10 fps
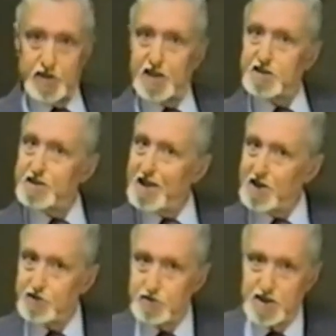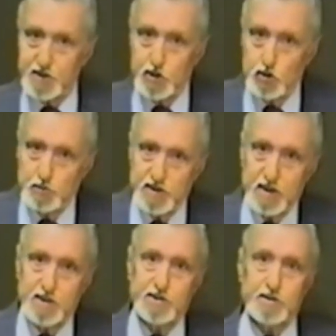That's natural. That's human
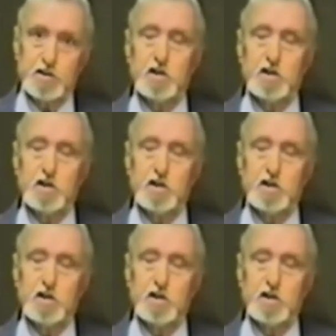nature.